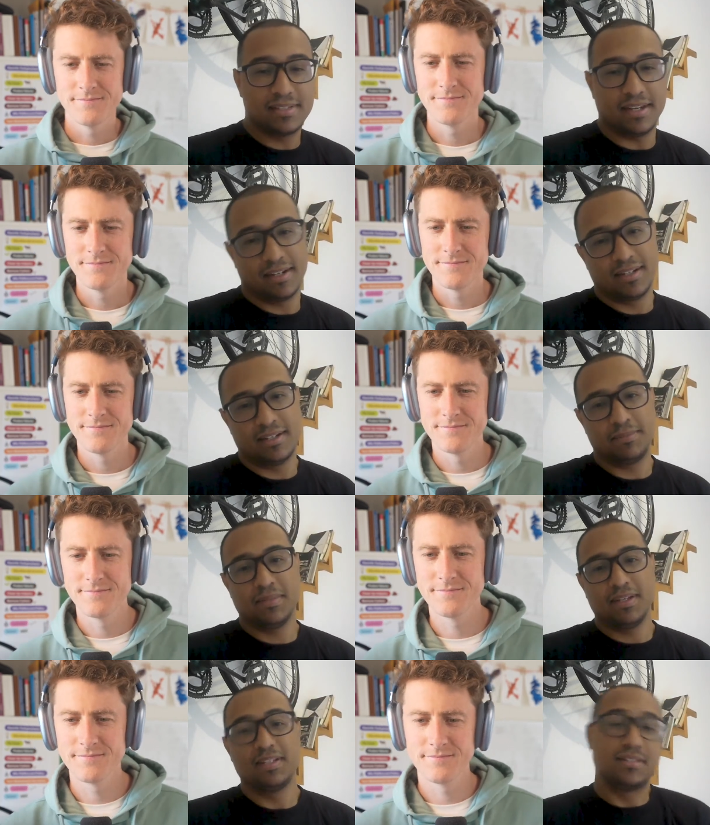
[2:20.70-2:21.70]

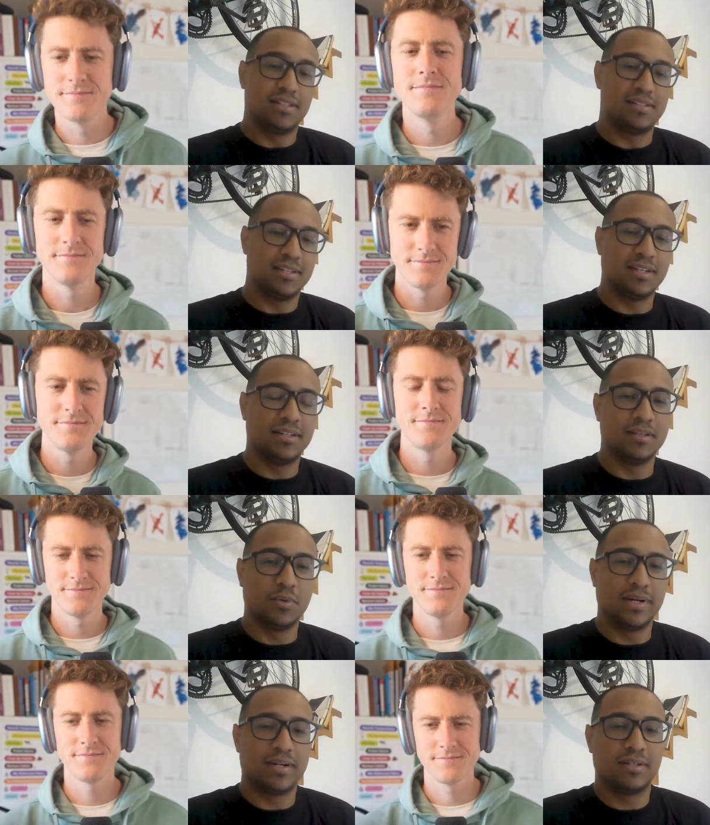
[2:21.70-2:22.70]
Speaker 1: Serra is the city
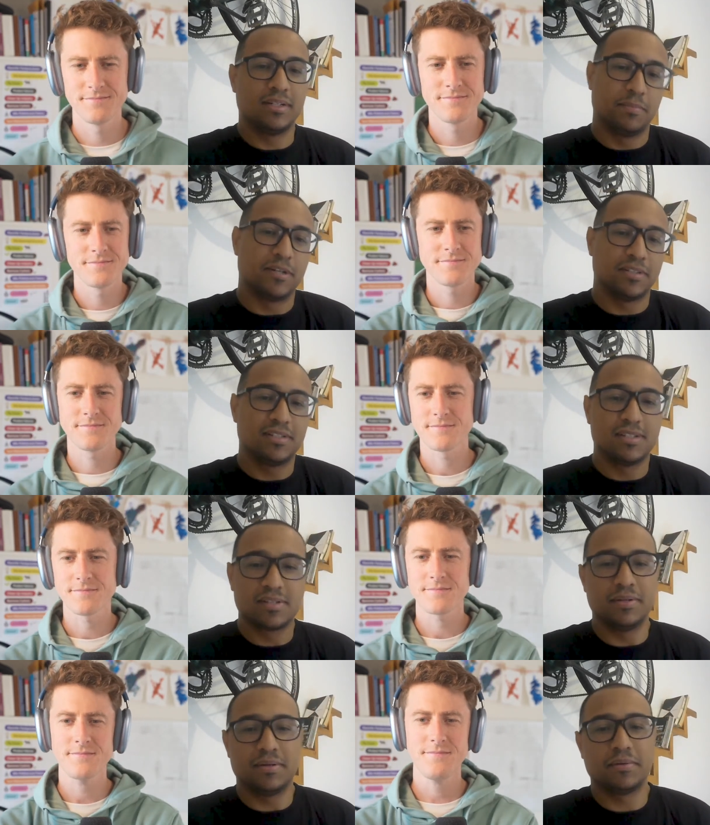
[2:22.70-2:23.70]
where the project is
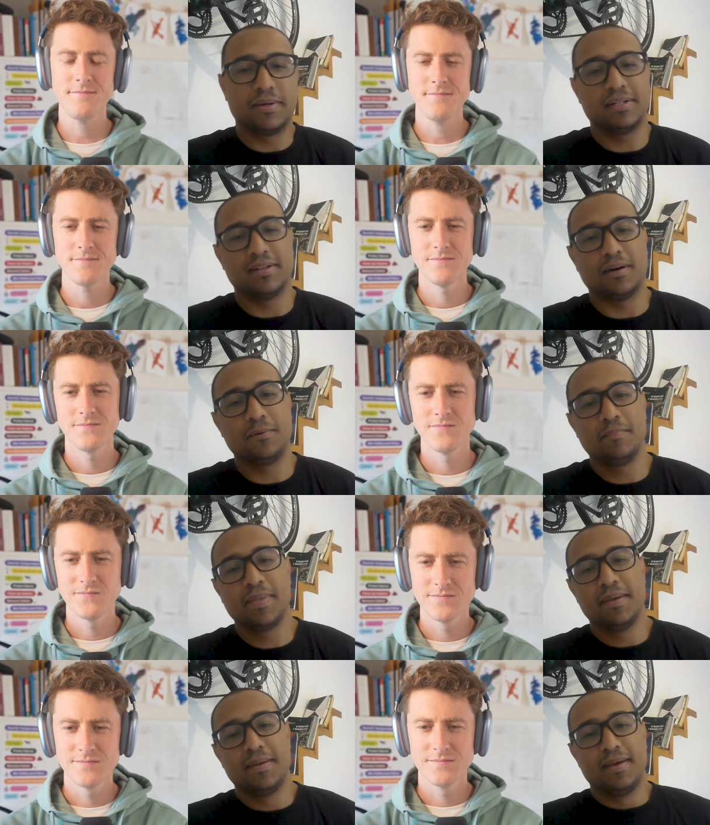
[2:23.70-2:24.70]
going on right now.
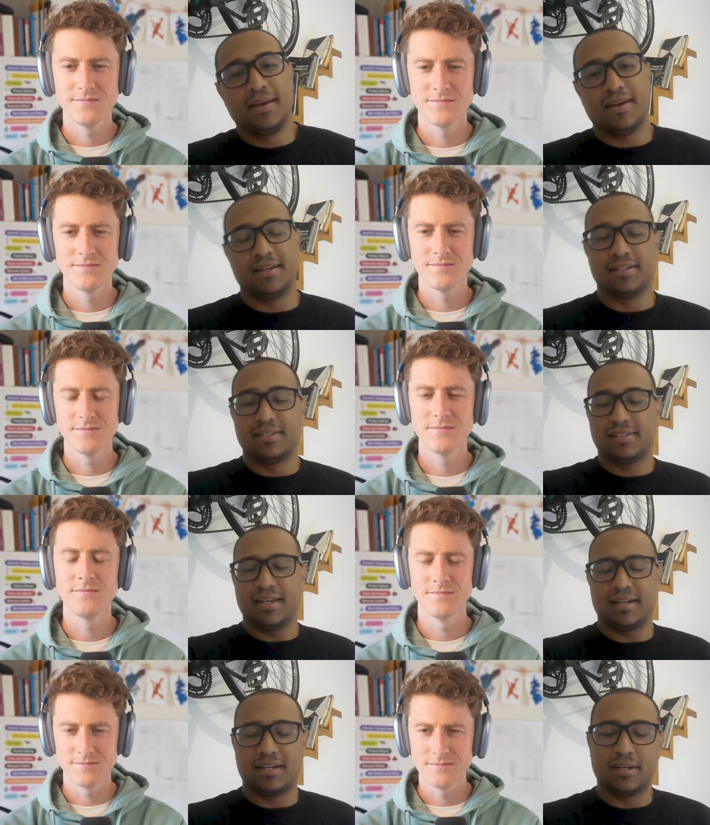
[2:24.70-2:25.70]
And um,
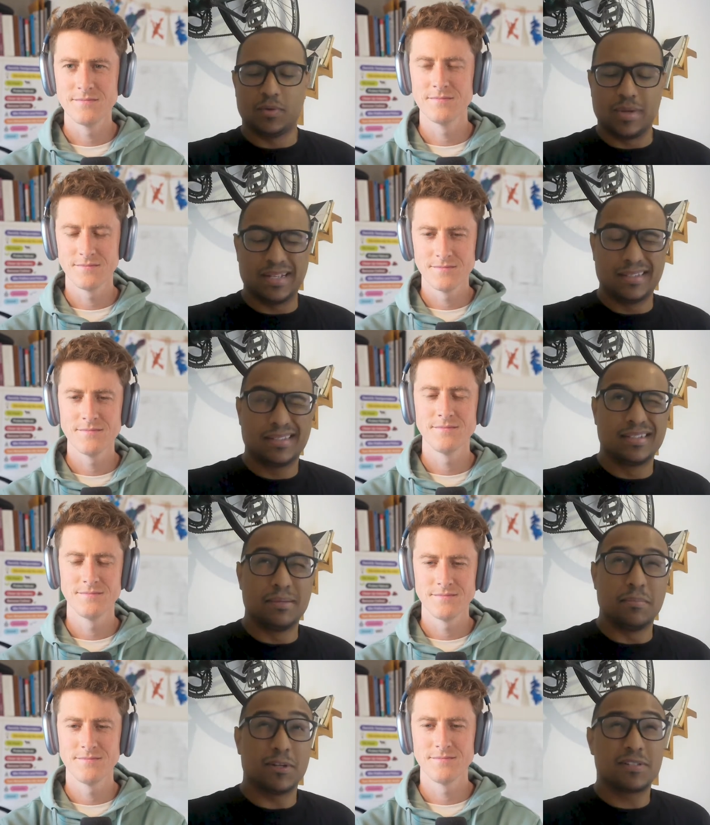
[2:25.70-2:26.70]
Serra was
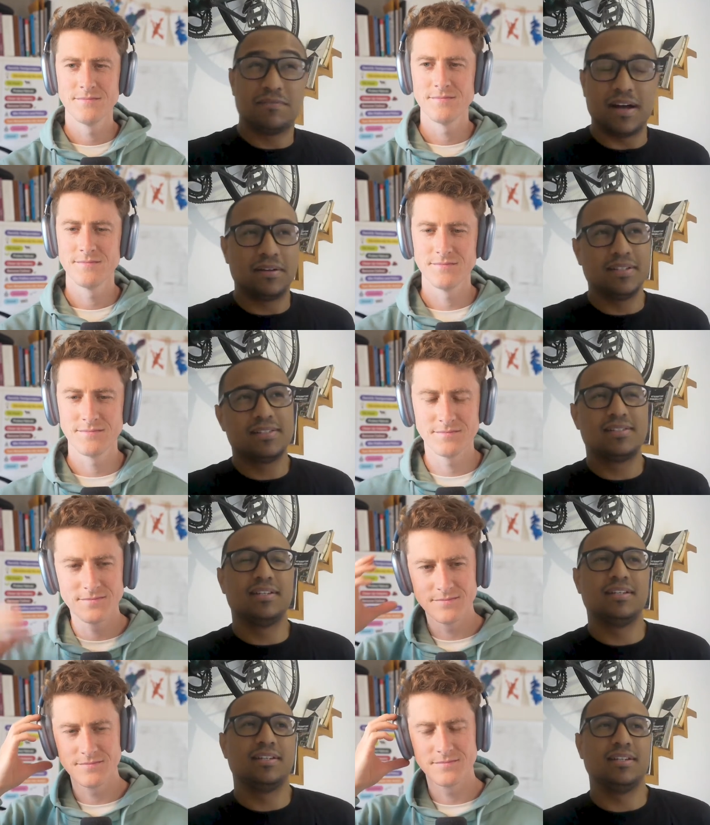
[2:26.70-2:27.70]
the most violent
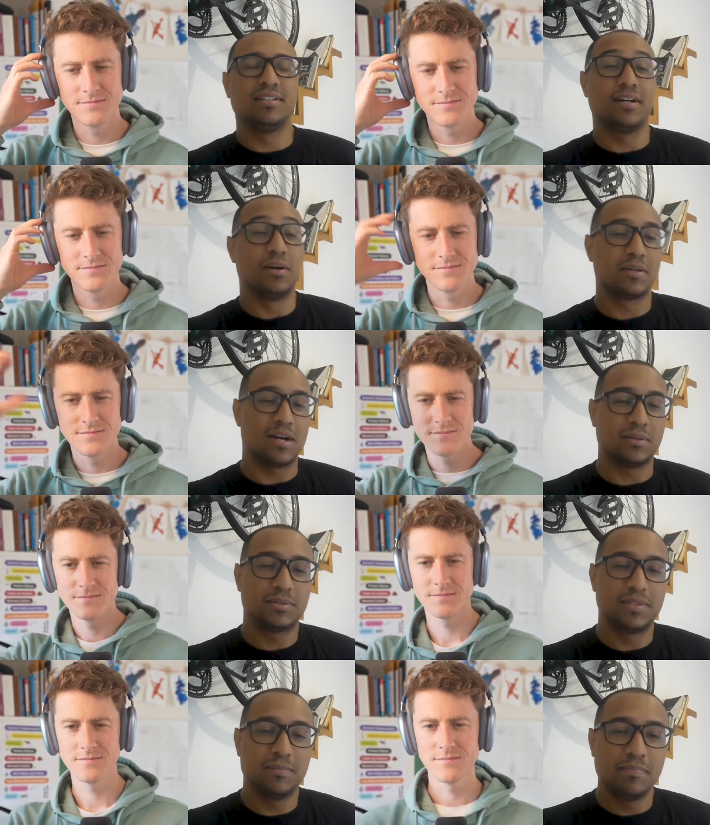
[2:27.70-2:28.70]
city in the whole
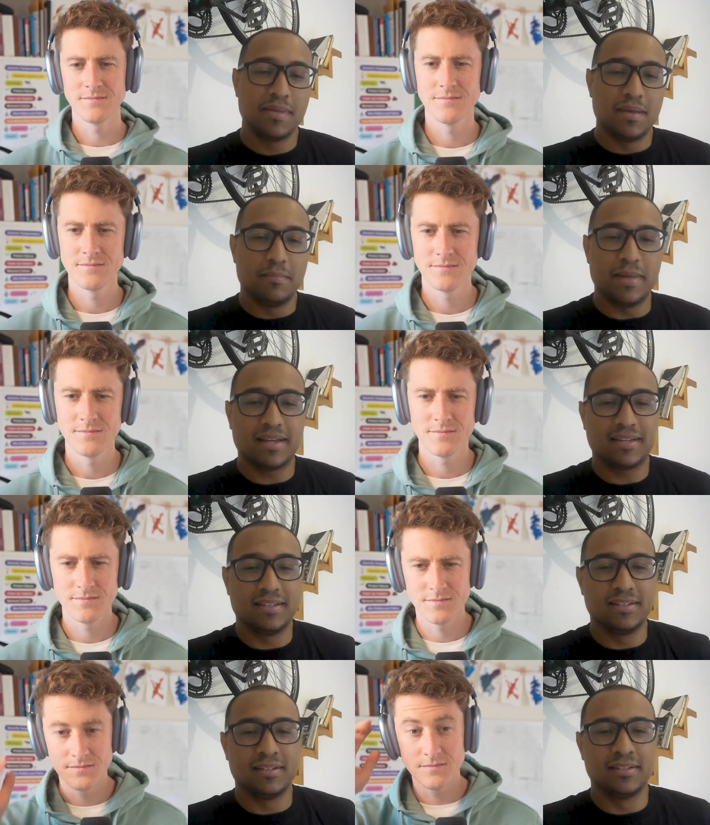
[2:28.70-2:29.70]
country back
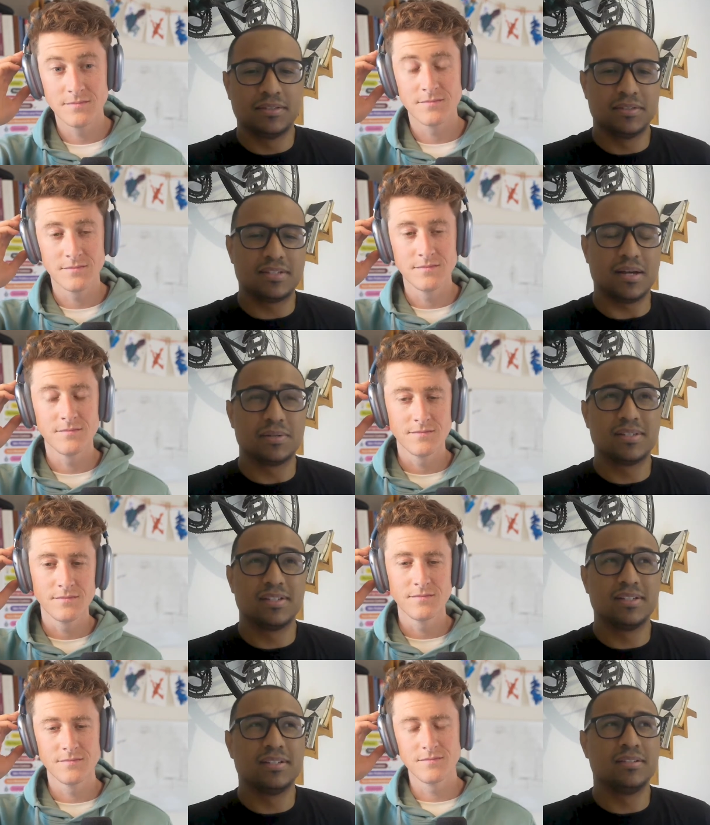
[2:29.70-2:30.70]
in
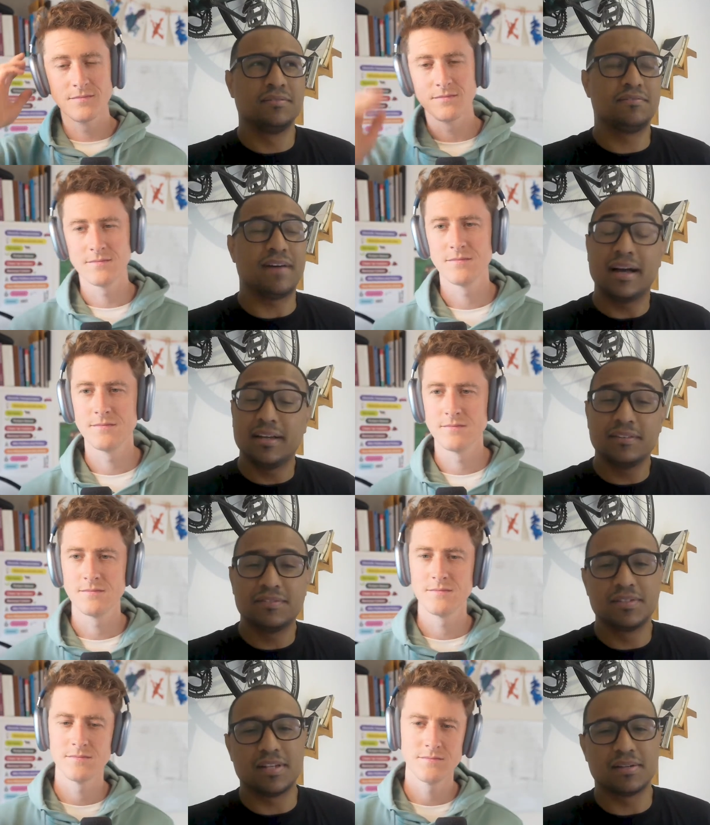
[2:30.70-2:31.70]
2005,
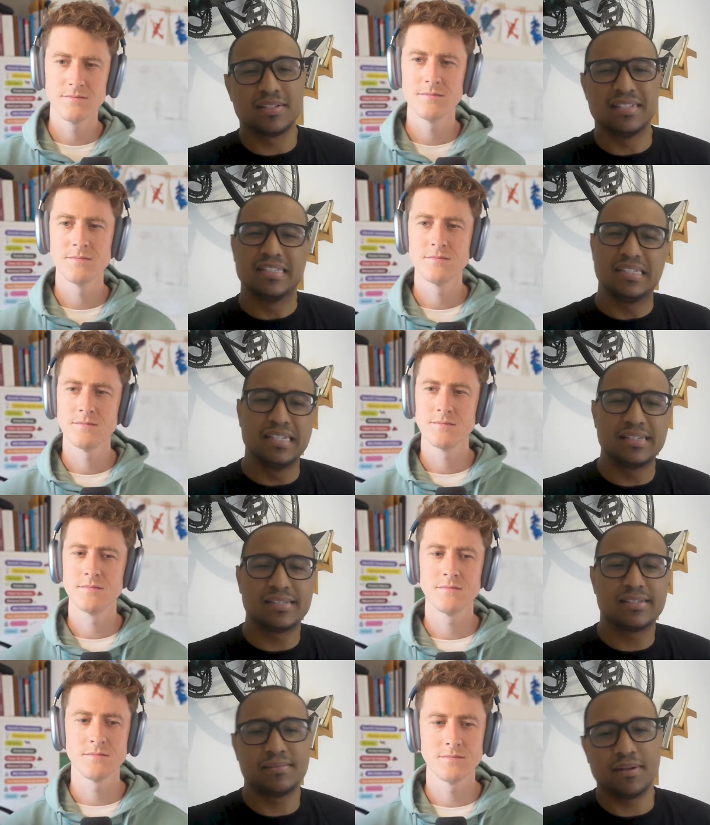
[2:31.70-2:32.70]

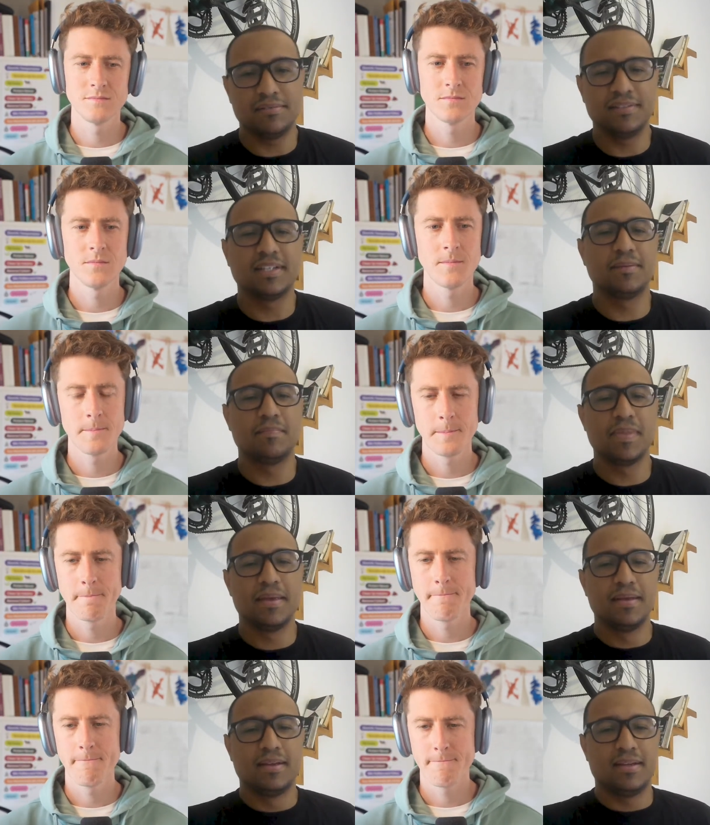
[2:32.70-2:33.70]
2006, I think.
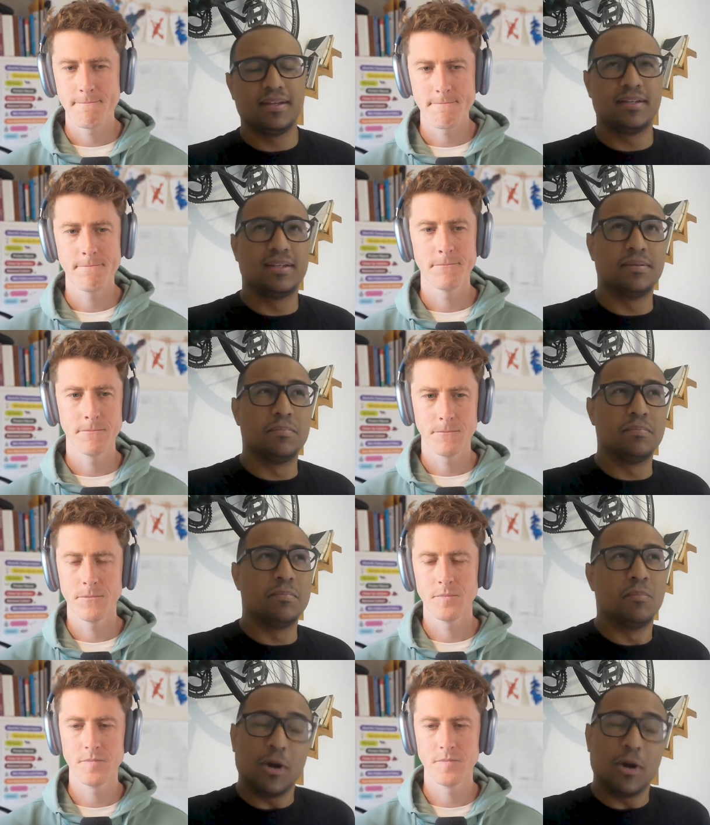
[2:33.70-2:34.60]
Um,